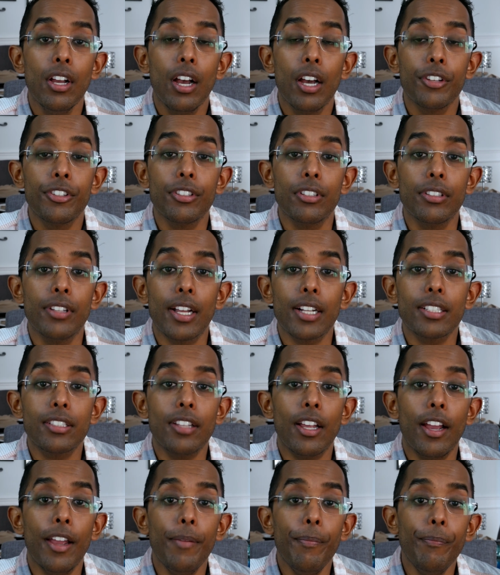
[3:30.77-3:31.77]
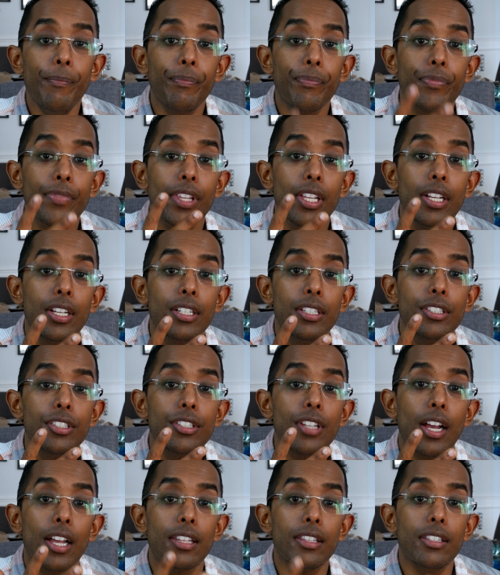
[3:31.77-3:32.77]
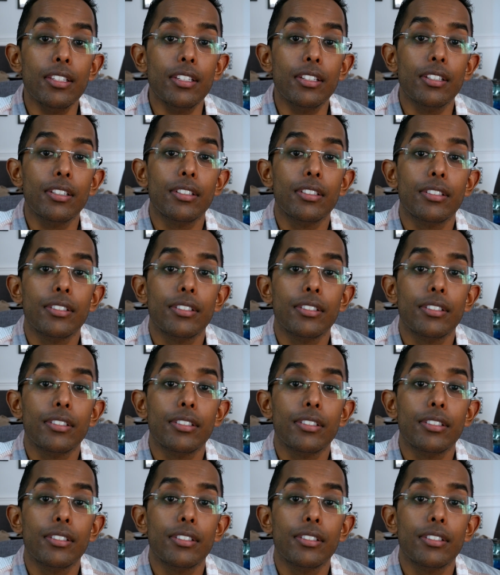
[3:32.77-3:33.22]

Until next time, Shanti.